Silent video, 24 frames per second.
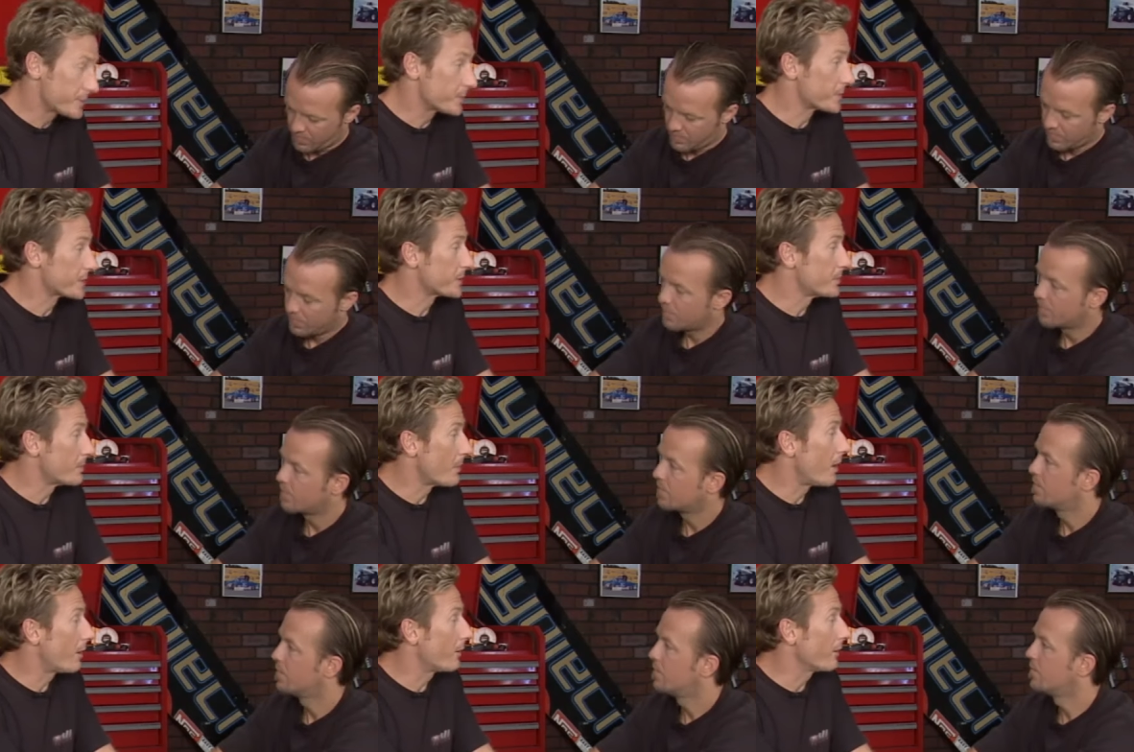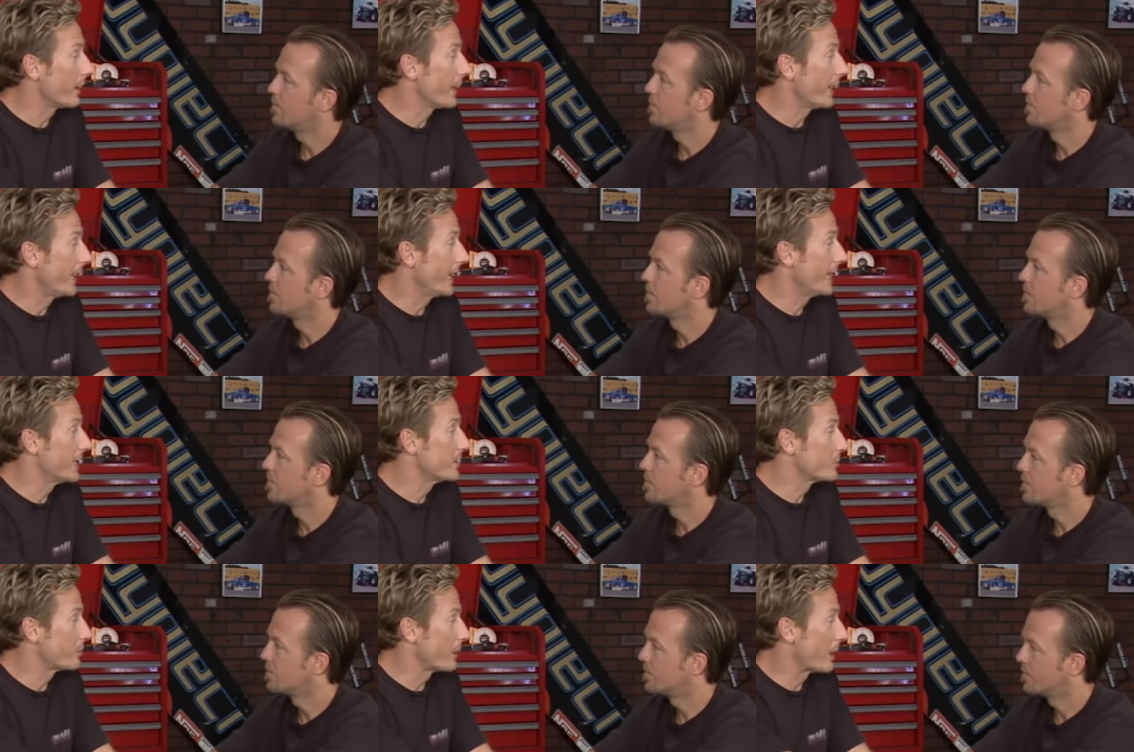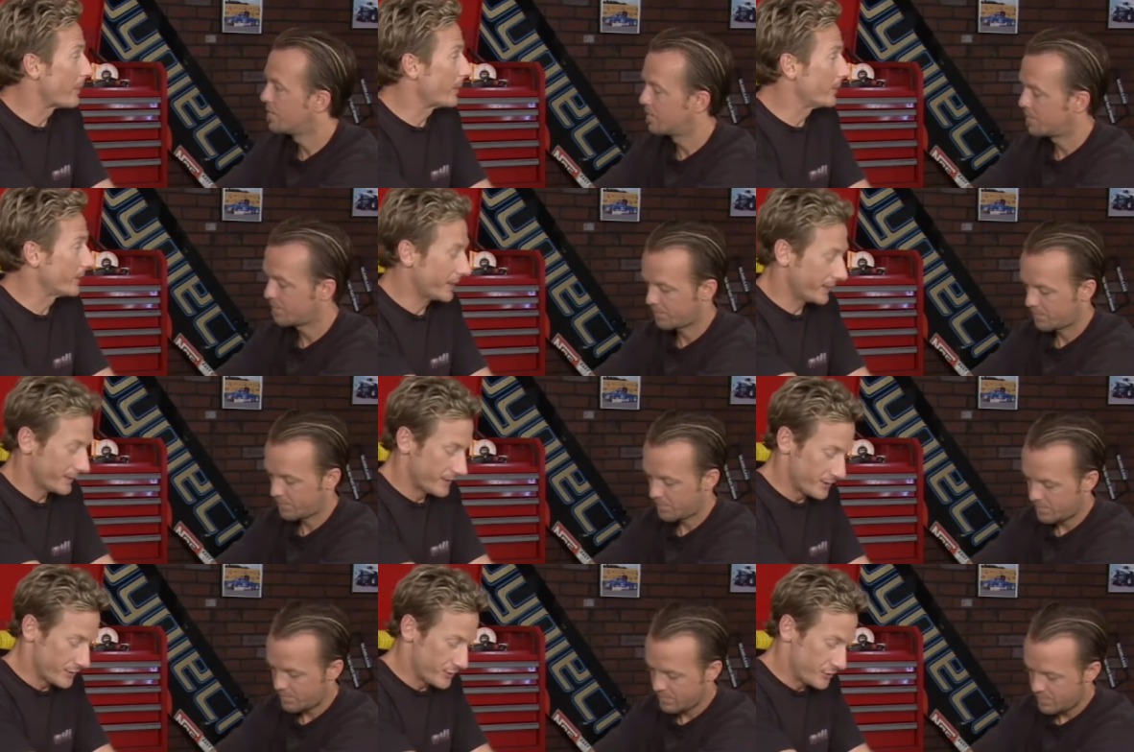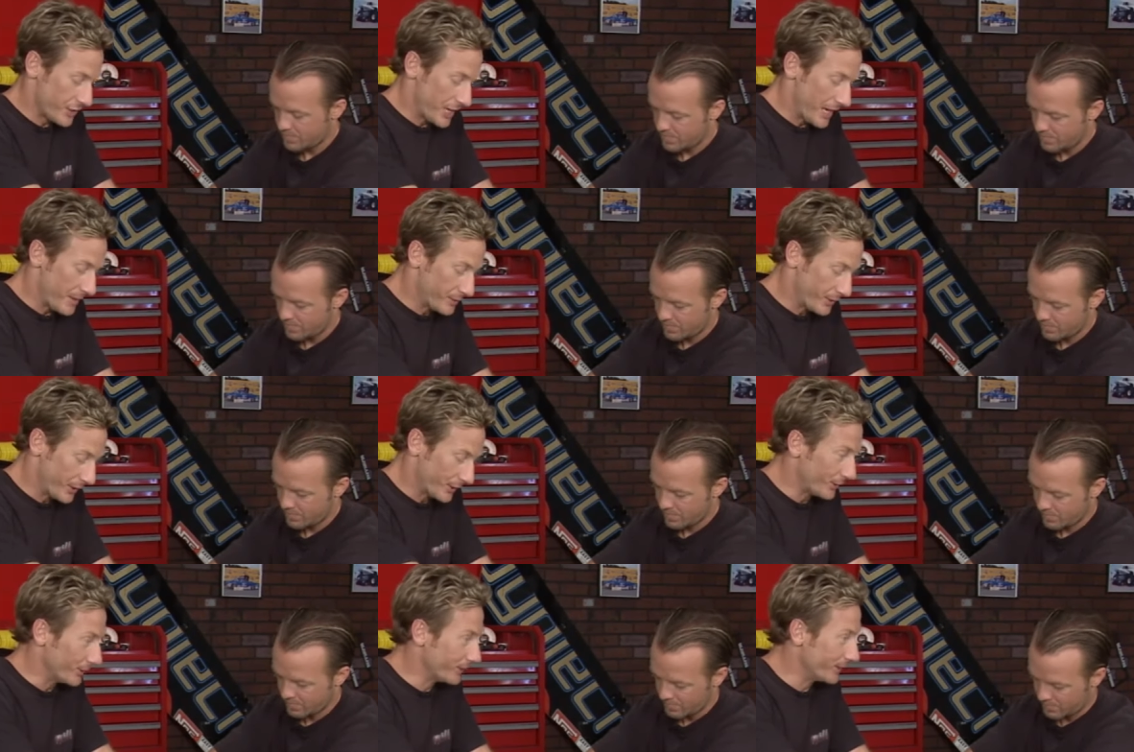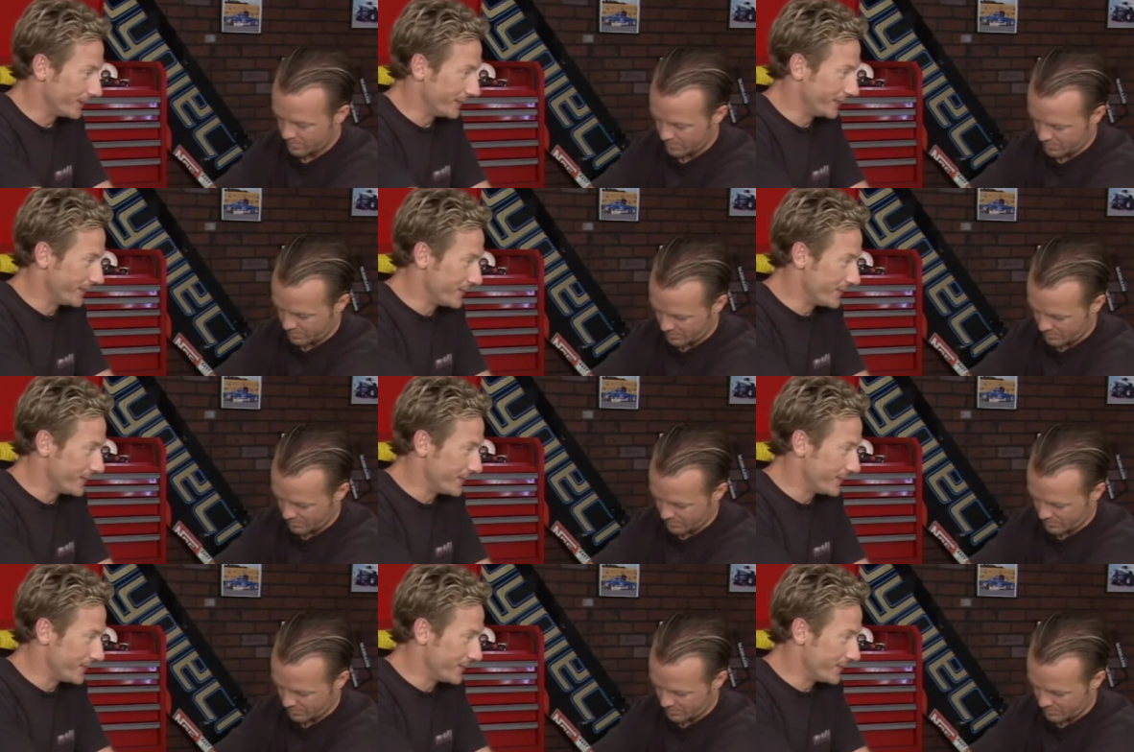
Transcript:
Speaker 1: some smaller hands, we might be able to get this job done a little